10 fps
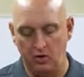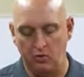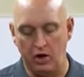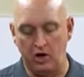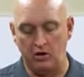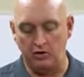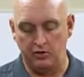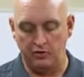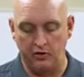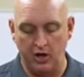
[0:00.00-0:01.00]
Well,
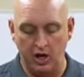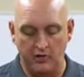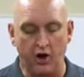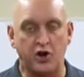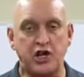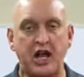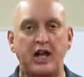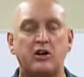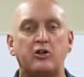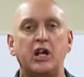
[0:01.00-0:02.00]
there are
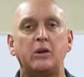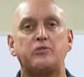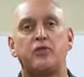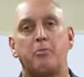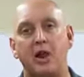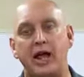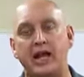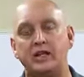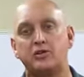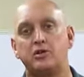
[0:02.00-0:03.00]
technical names for
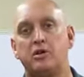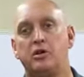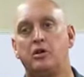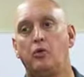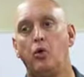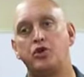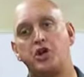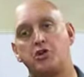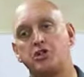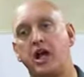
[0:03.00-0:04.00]
blades. One
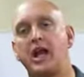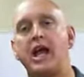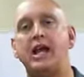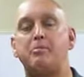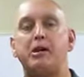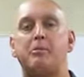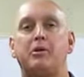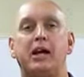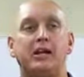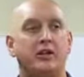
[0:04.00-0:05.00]
shear's got an A and a B
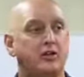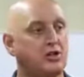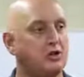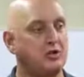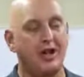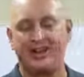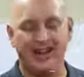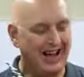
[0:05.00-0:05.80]
blade, another shear's got...